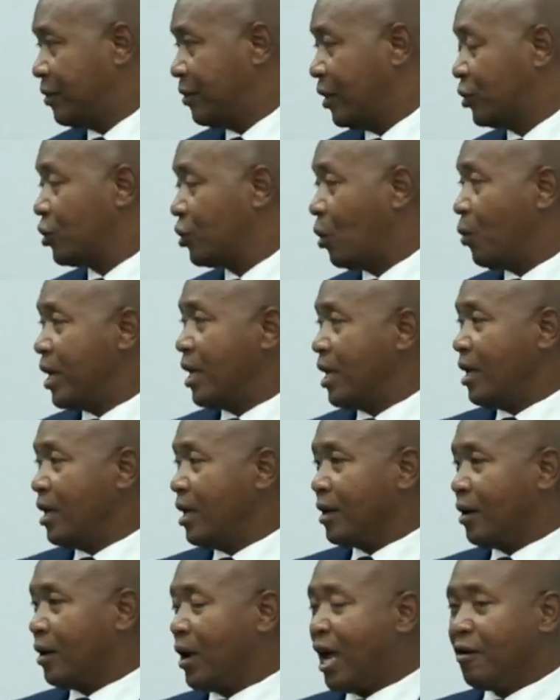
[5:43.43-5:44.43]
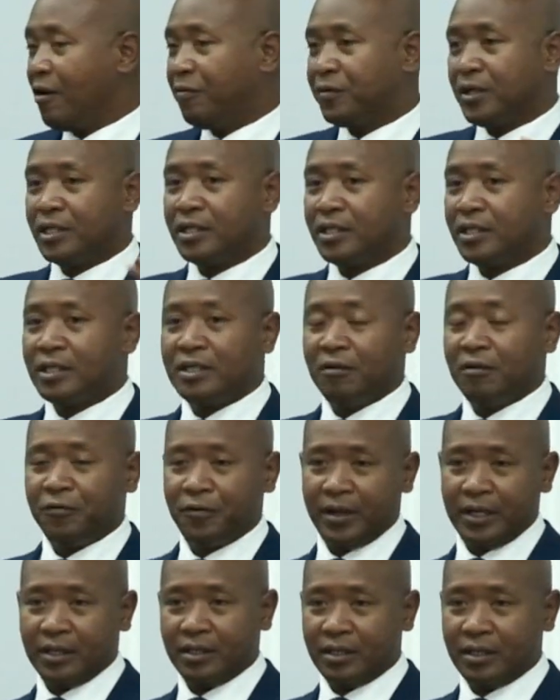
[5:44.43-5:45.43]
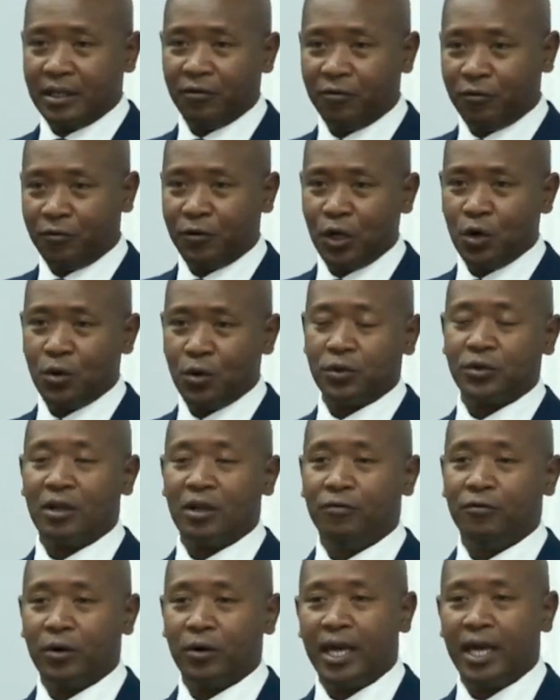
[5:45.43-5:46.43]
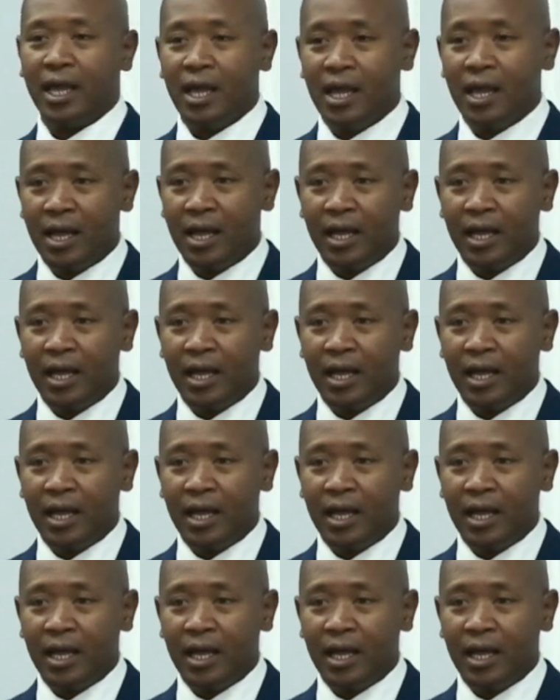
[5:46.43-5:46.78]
And so we have these different views of, okay,